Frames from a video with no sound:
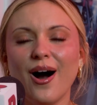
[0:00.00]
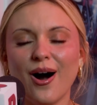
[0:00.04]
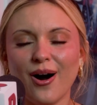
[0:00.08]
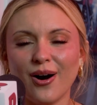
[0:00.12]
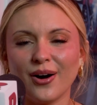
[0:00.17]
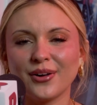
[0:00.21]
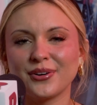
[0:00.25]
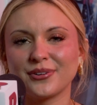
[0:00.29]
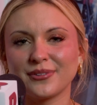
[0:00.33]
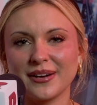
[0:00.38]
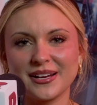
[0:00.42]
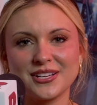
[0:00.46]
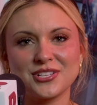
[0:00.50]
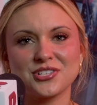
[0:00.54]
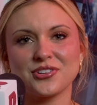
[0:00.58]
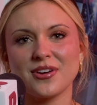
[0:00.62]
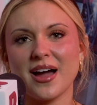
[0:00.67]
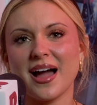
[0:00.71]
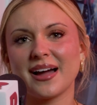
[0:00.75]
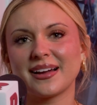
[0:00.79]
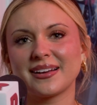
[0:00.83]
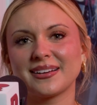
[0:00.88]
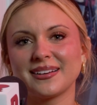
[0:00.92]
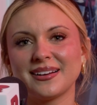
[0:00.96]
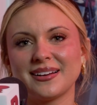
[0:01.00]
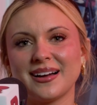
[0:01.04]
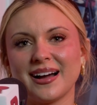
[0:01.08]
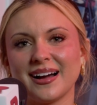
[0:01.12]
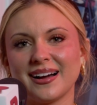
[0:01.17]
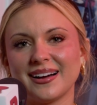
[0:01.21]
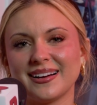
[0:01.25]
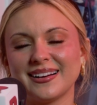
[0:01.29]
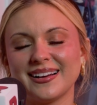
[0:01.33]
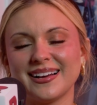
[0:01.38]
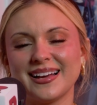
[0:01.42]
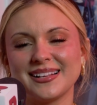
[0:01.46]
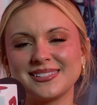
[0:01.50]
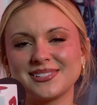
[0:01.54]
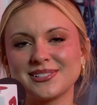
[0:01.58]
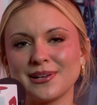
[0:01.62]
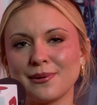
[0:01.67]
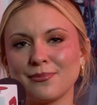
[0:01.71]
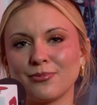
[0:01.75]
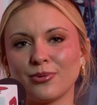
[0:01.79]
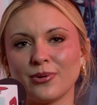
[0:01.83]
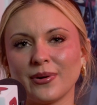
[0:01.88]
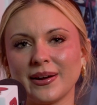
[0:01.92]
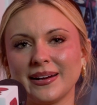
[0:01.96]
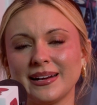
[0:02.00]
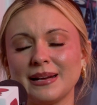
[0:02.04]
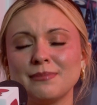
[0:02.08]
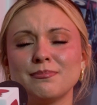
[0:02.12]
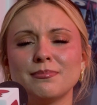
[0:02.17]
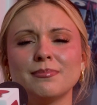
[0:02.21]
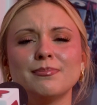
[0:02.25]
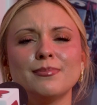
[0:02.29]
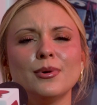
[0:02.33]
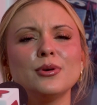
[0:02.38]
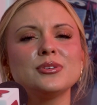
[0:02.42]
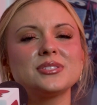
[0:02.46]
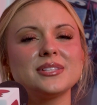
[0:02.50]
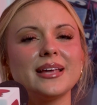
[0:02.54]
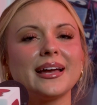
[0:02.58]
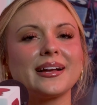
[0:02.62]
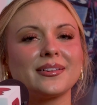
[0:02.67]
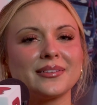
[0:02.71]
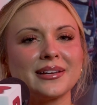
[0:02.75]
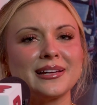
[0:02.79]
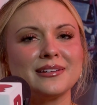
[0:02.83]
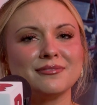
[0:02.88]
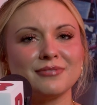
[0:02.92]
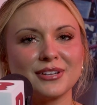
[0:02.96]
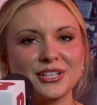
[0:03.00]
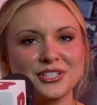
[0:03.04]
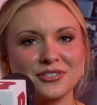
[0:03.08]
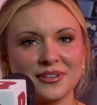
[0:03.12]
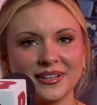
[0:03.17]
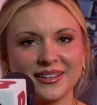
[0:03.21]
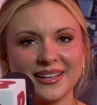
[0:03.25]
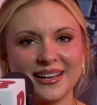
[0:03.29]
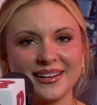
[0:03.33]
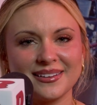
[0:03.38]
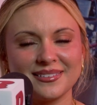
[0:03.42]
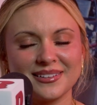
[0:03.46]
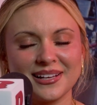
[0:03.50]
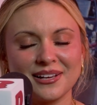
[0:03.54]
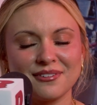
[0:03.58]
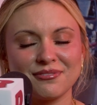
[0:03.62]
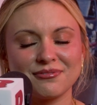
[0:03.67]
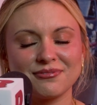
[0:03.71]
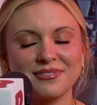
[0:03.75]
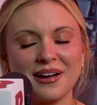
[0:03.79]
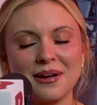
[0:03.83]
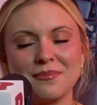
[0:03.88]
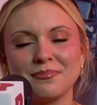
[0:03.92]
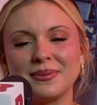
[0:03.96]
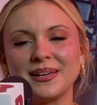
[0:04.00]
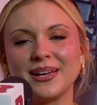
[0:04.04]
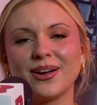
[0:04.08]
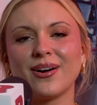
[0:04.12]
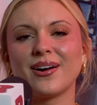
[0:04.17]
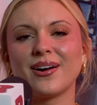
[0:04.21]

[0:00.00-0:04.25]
on a racetrack at some point, and most likely in Victory Lane, if I'm being